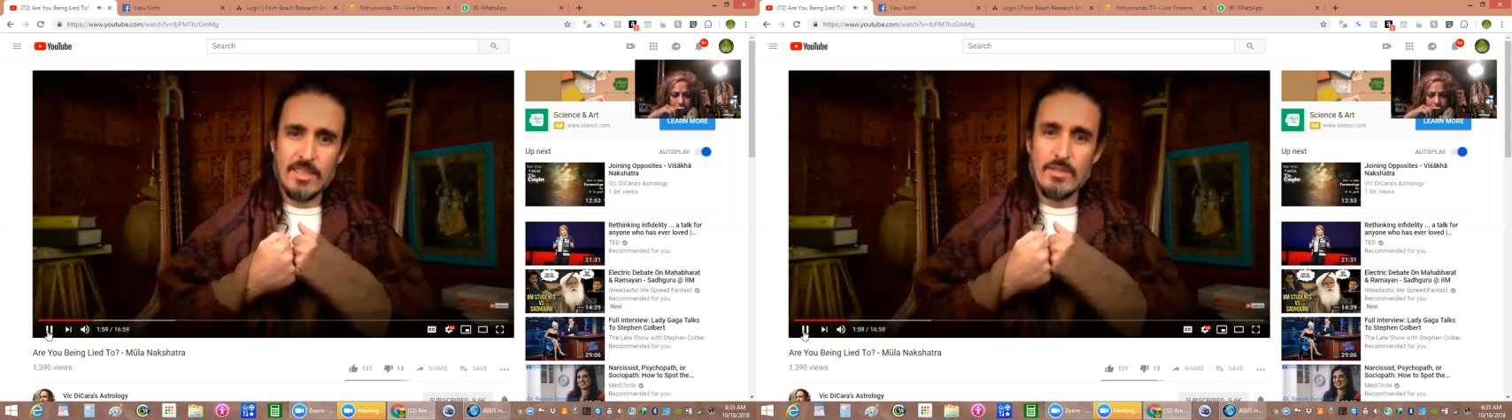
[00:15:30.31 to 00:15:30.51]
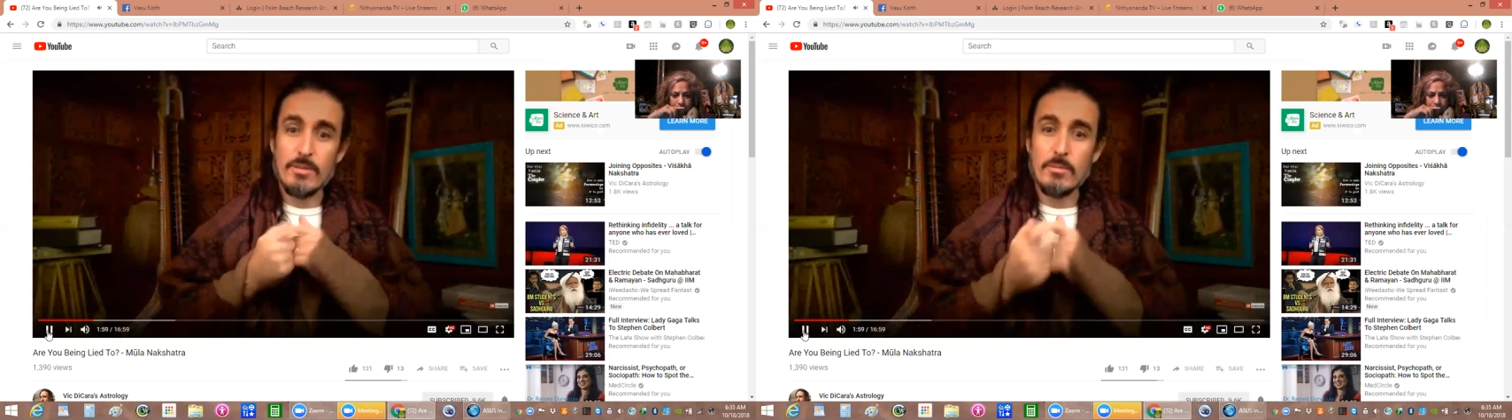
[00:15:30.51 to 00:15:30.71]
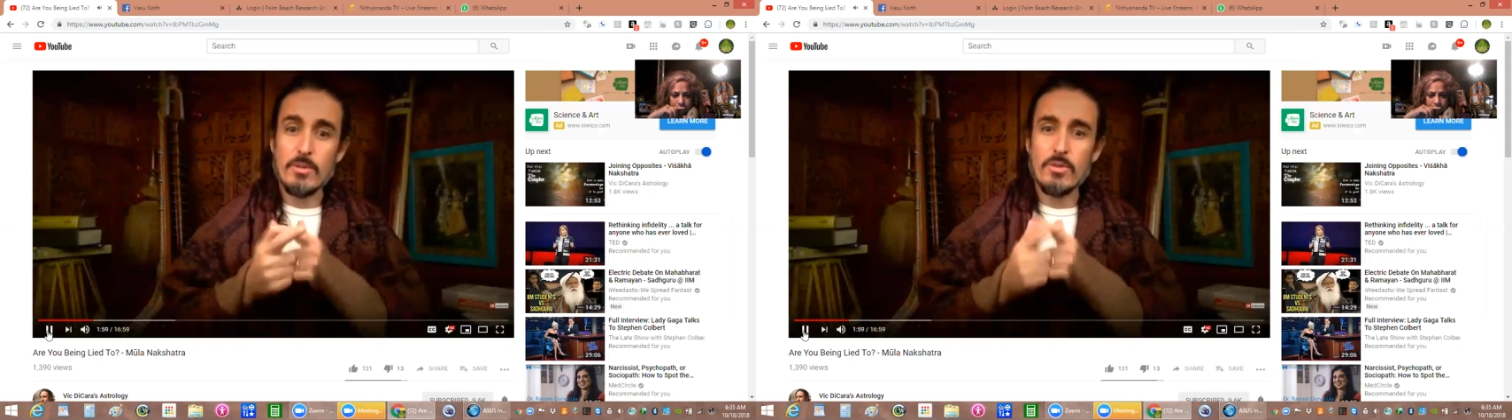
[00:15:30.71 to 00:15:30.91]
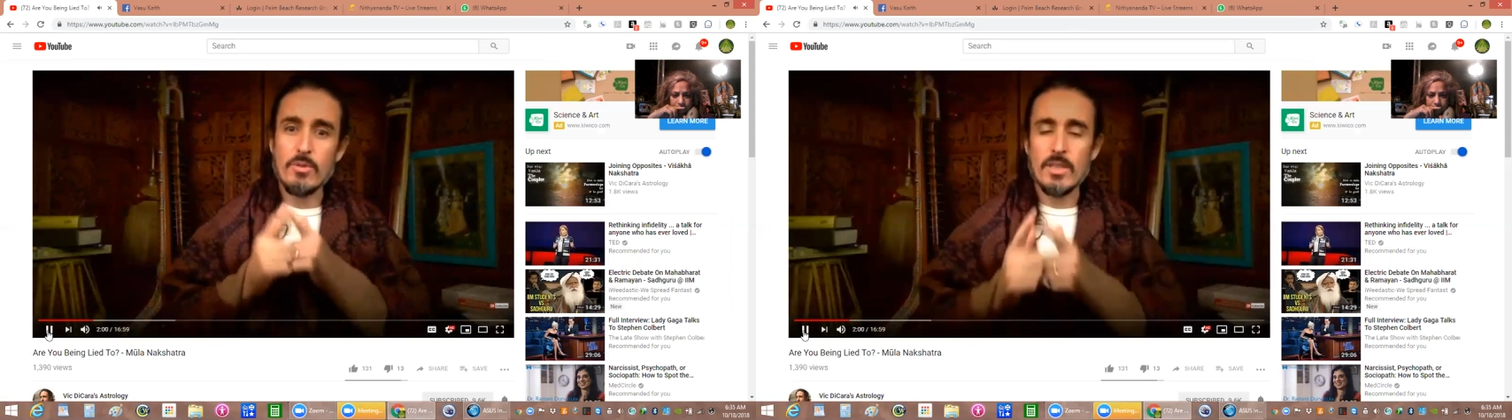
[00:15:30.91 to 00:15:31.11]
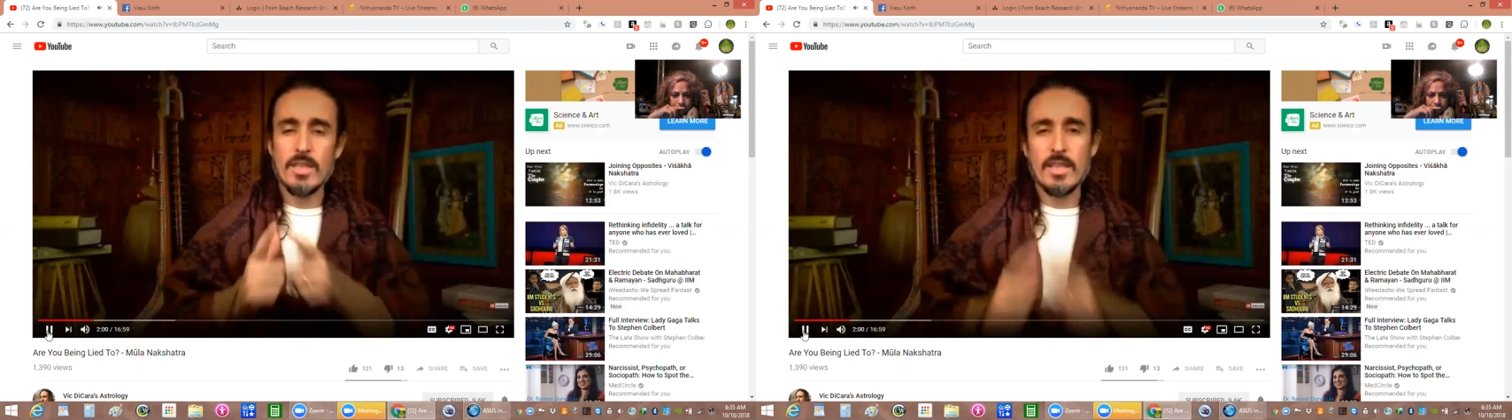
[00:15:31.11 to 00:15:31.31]
for
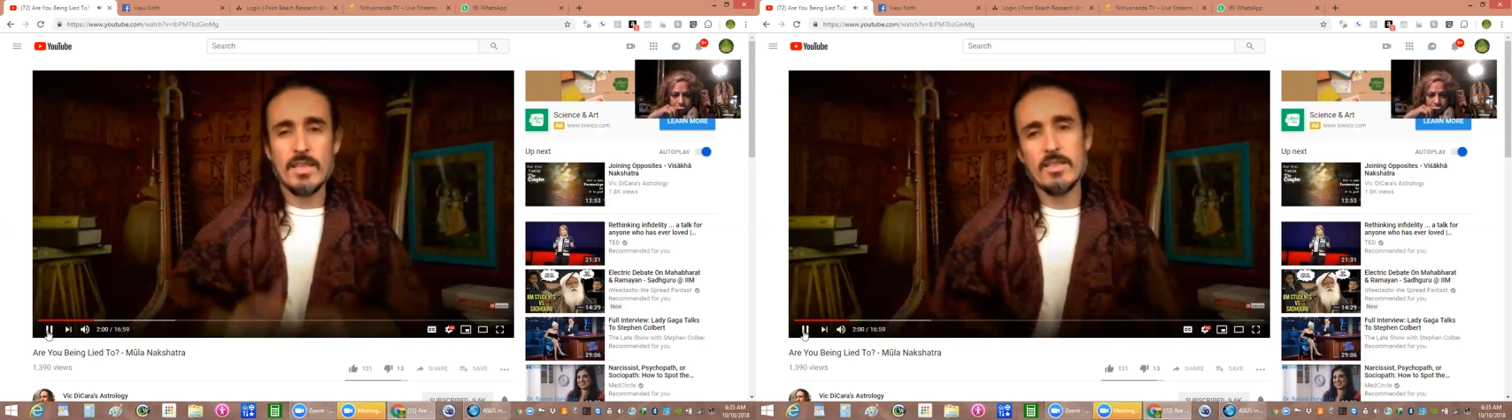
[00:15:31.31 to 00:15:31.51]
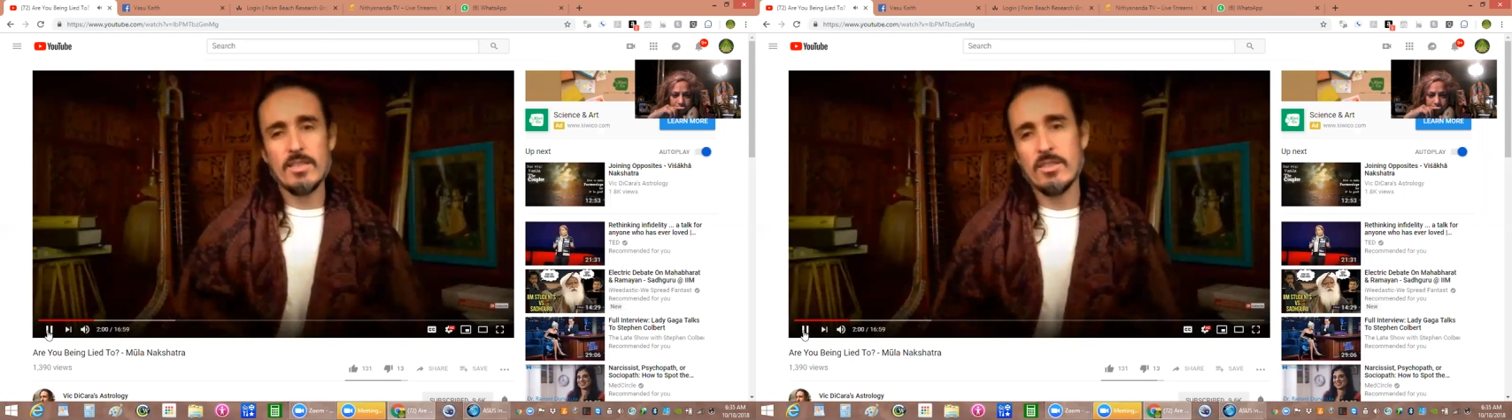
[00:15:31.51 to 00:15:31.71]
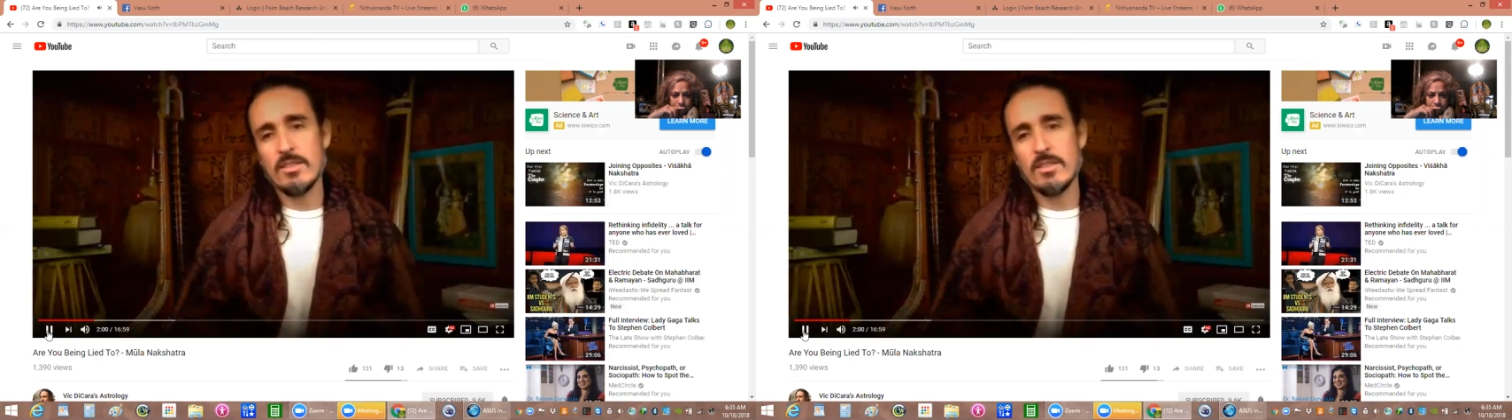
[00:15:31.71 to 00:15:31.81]
mutual annihilation.